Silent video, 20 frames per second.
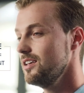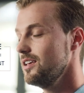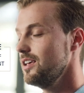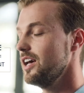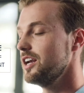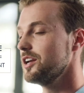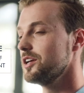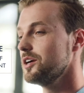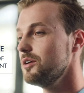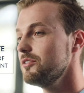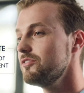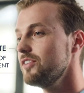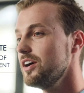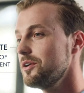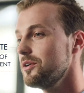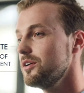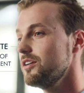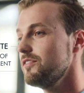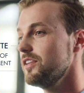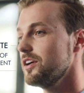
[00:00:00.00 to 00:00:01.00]
and
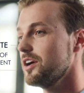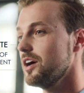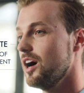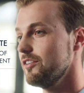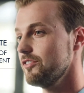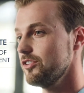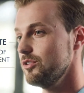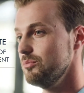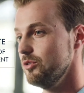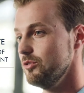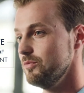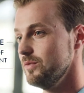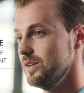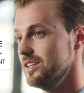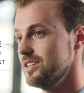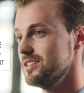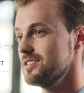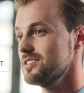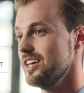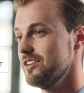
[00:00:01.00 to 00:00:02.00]
co-founder of the coffee movement
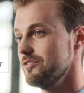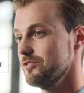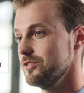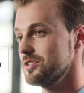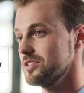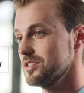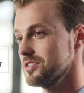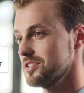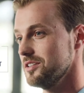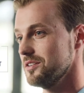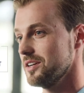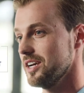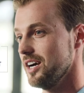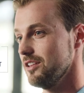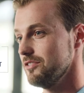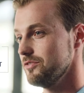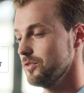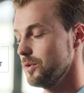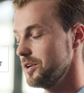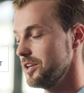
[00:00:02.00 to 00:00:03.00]
in San Francisco,
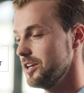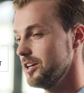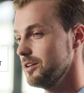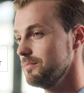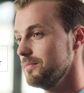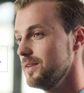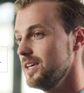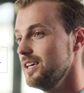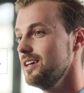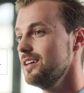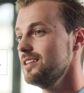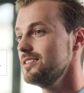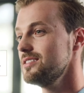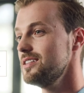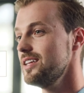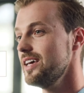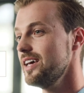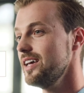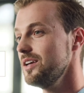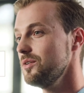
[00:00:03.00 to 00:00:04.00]
California.
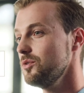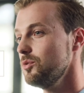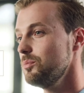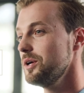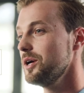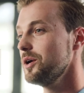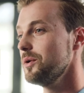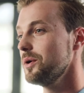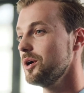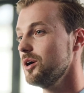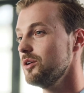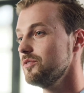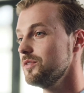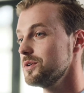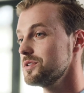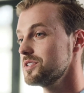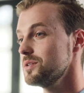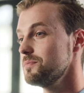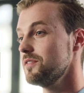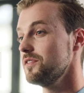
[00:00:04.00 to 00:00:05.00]
Today, we'll be going over
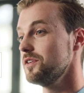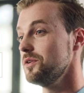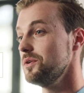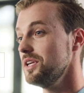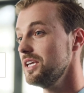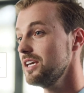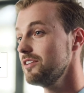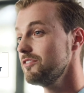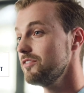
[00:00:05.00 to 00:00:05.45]
some of the unique